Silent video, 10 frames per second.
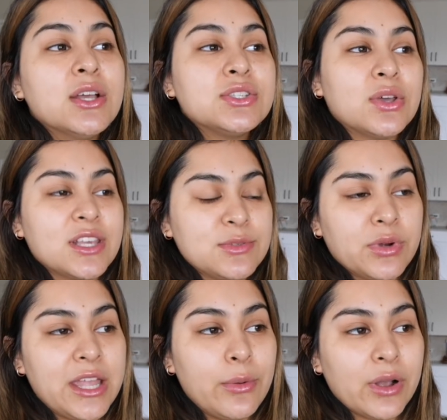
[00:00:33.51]
So this
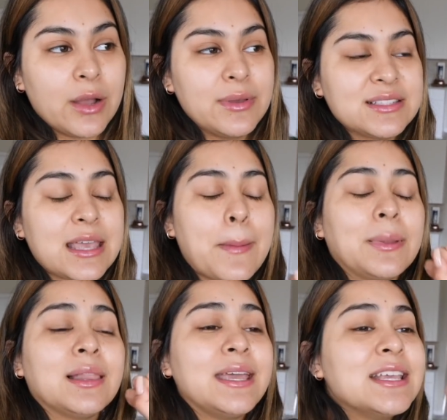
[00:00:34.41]
morning he woke up, he's like,
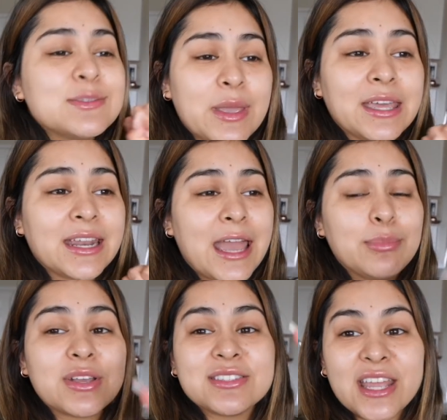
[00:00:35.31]
please make it again
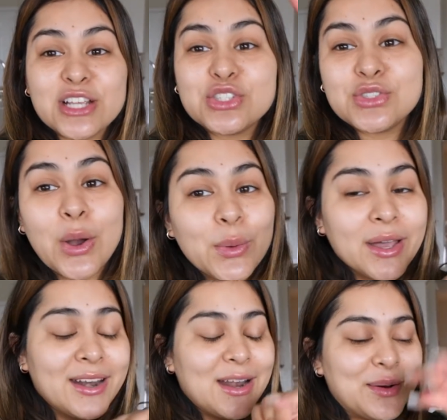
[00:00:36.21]
because it is so
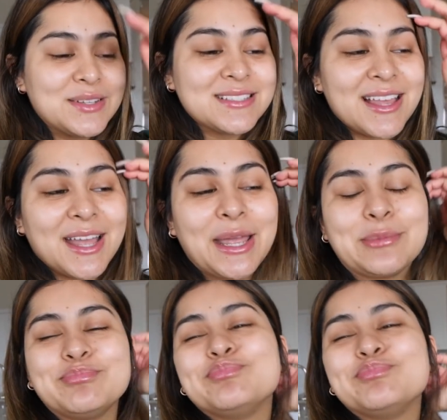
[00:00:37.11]
good. And I was like,